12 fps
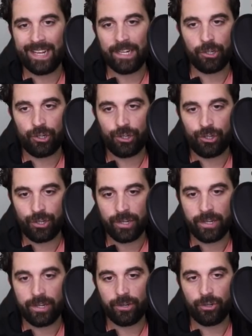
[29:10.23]
It
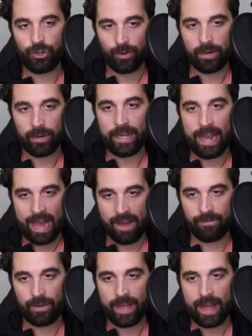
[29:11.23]
should shortly
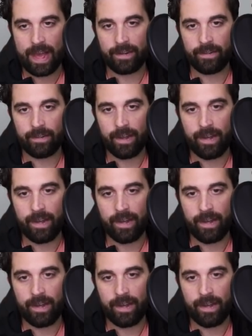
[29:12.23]
after that